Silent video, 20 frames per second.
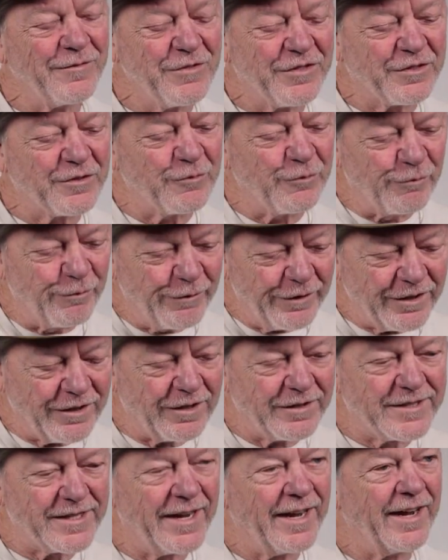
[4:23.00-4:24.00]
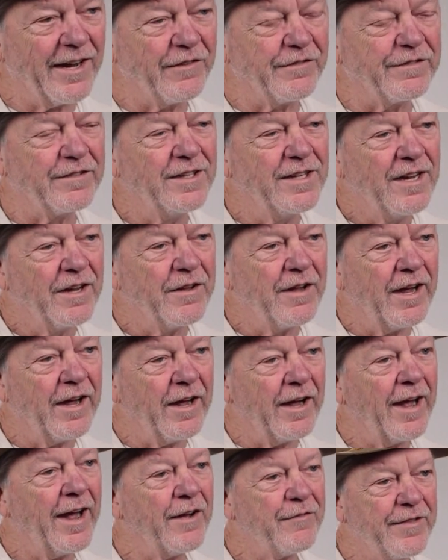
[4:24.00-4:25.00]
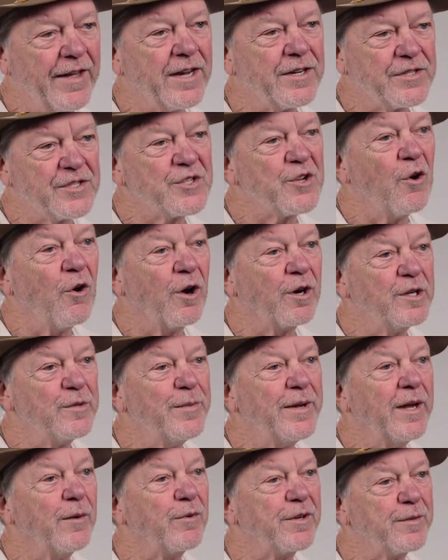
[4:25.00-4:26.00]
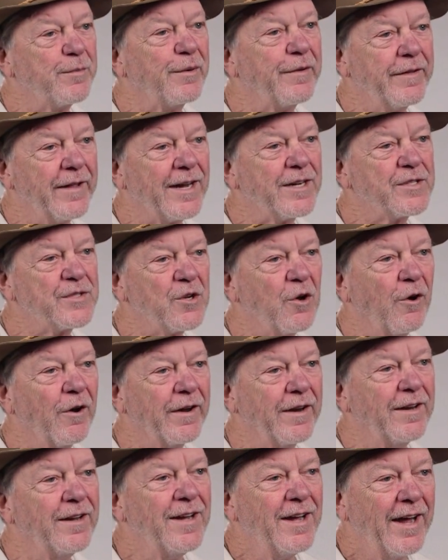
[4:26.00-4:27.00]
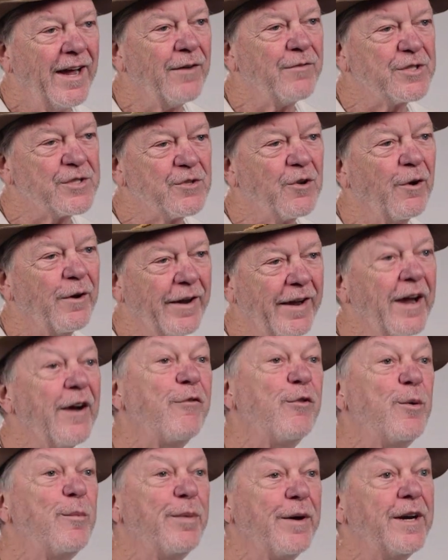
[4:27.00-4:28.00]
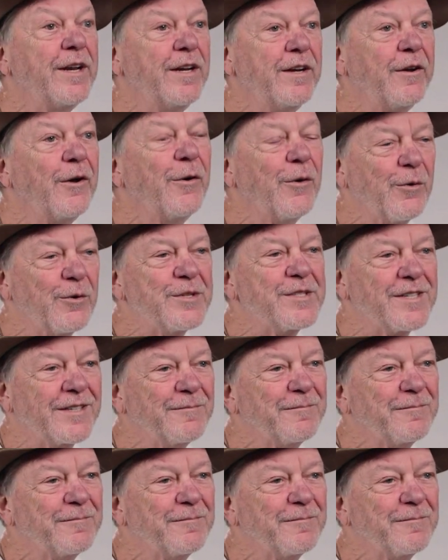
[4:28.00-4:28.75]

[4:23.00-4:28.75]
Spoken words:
thrilled to have that song, to be able to play that song and have a song everybody knows.